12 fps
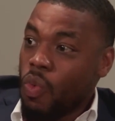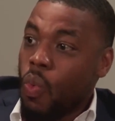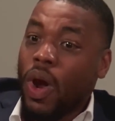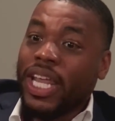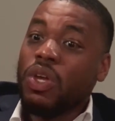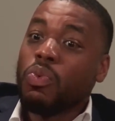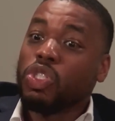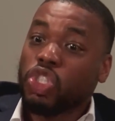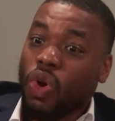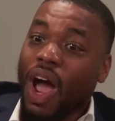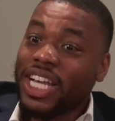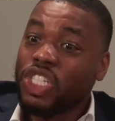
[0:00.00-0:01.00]
what he was
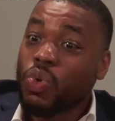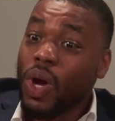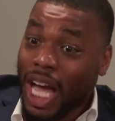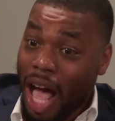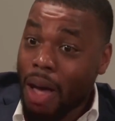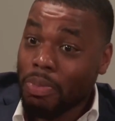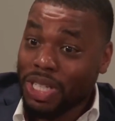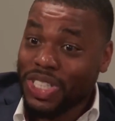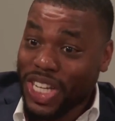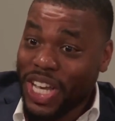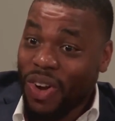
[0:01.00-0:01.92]
trying to accomplish